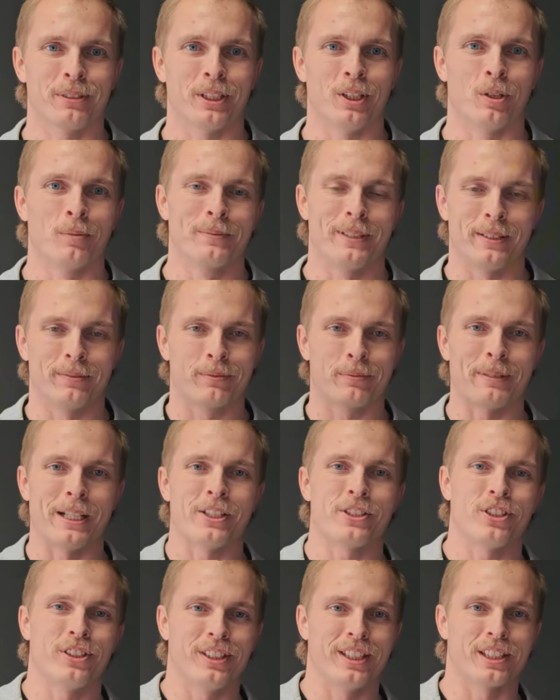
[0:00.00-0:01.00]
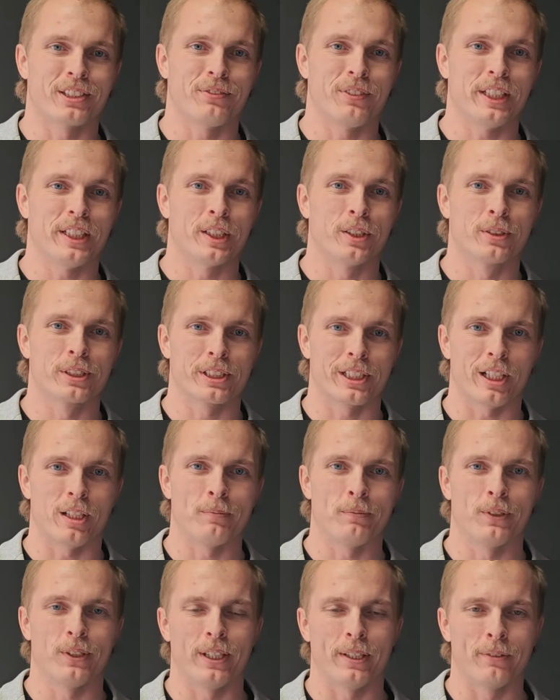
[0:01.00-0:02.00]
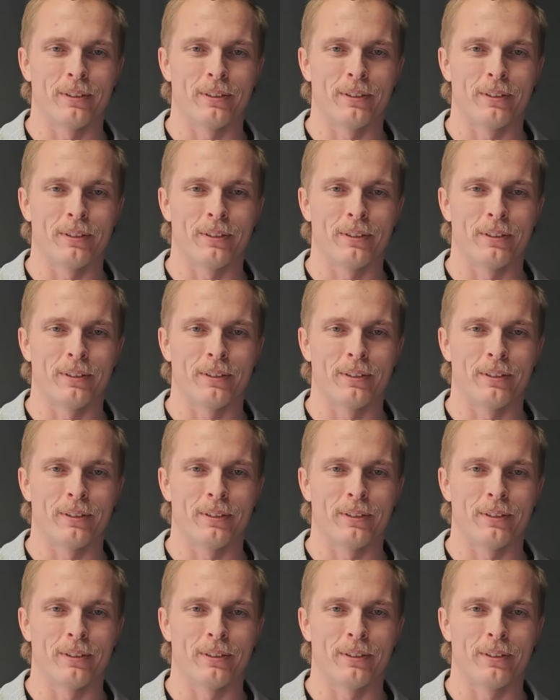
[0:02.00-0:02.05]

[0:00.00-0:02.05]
We hope the information in this video was helpful,